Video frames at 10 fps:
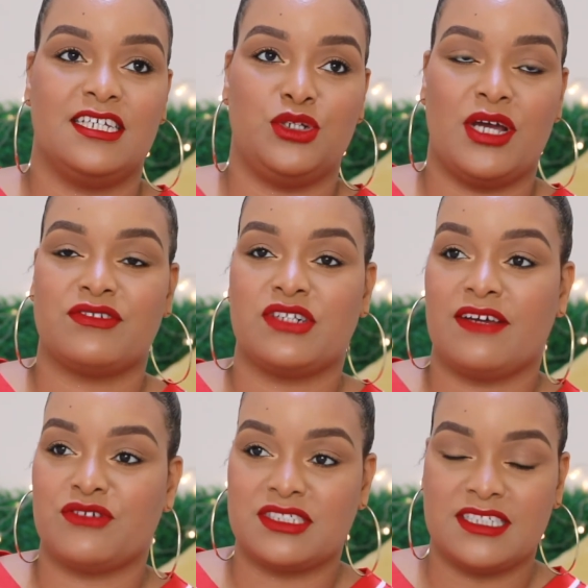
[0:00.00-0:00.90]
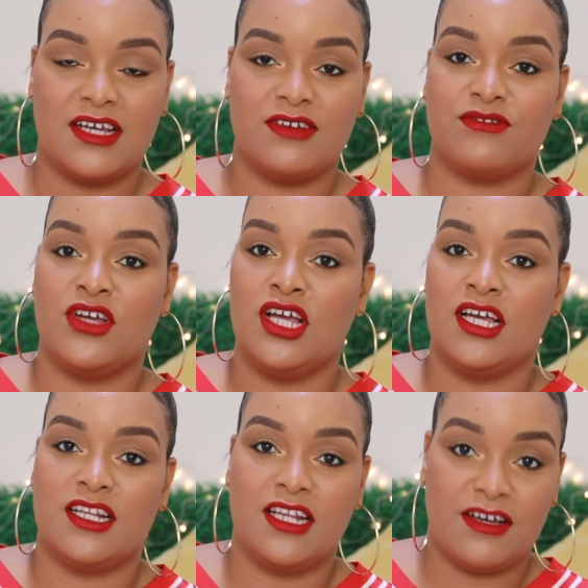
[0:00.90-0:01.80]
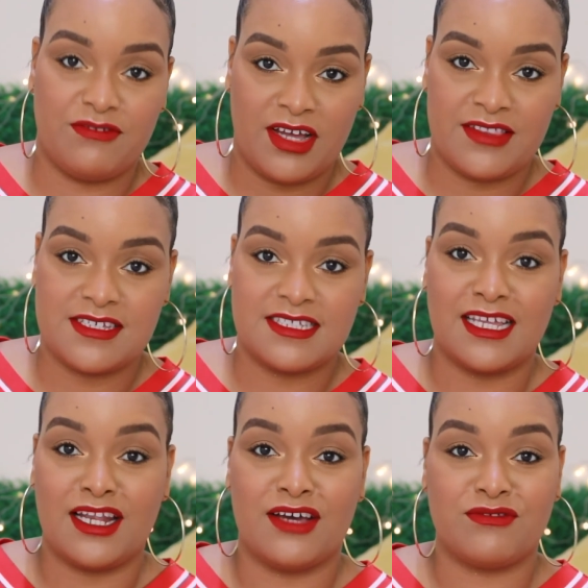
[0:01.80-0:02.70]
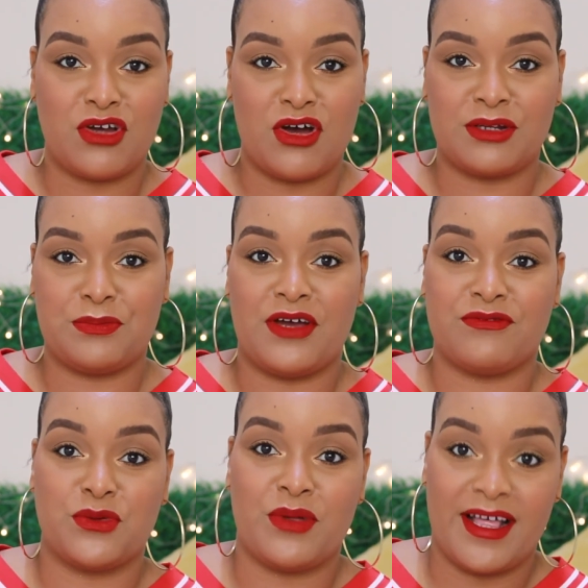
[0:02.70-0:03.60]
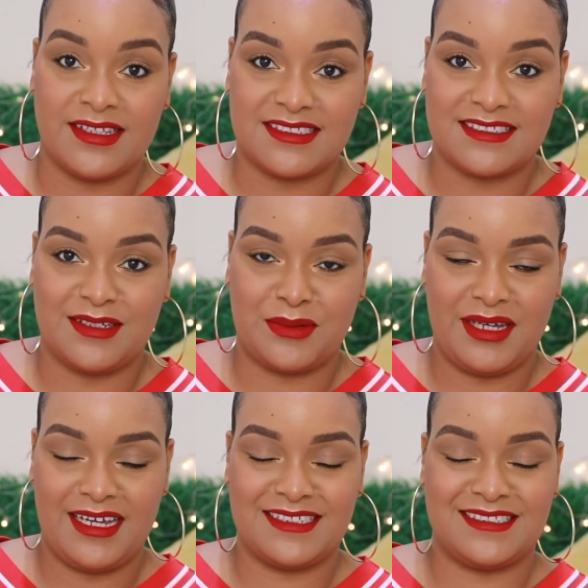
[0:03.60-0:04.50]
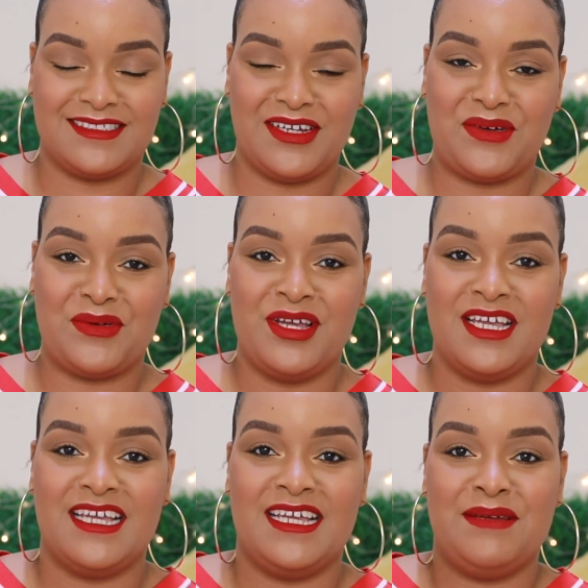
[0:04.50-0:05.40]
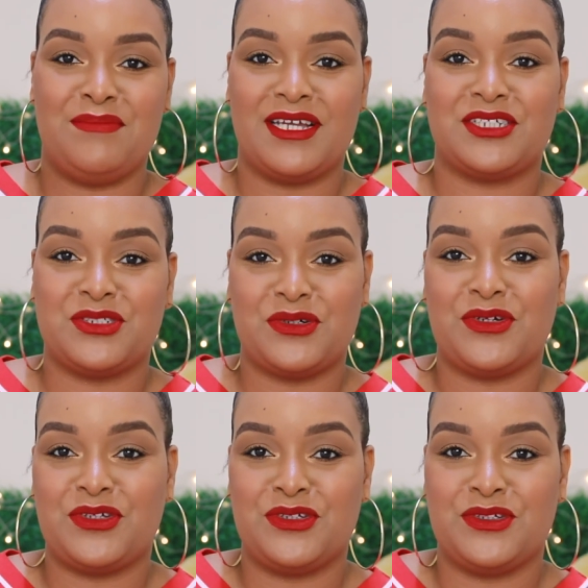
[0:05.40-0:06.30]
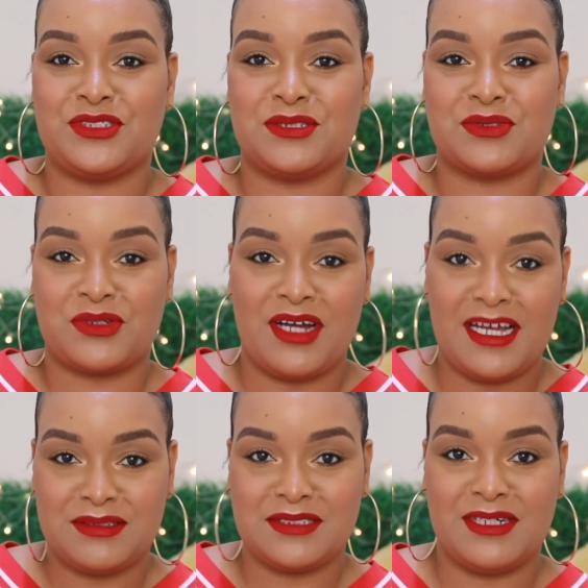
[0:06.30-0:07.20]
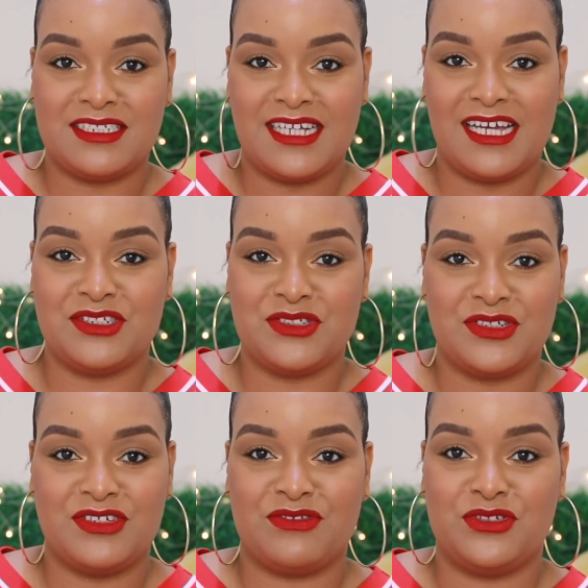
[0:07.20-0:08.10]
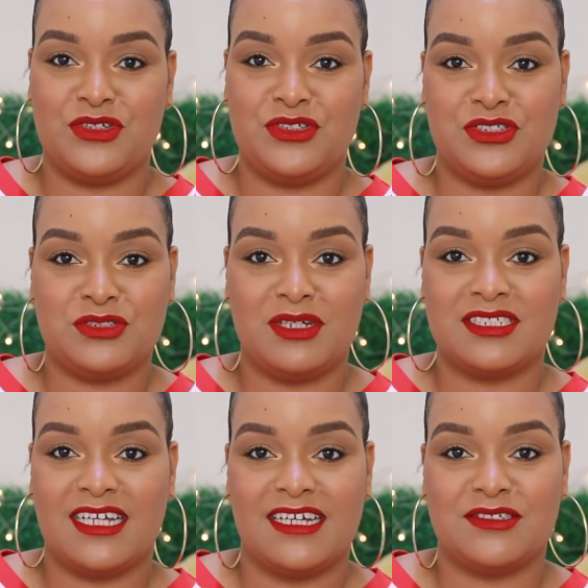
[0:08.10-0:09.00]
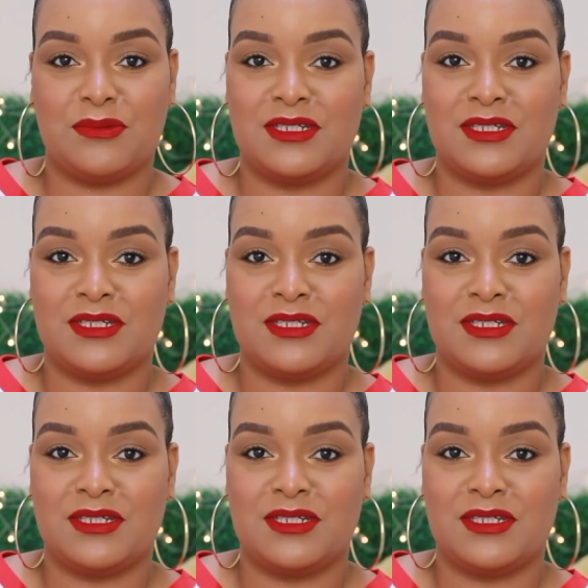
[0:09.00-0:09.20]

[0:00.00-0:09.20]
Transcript: you have to love yourself, love others, and love God above all else. Okay, so make sure you subscribe to my channel. If you're new to my channel,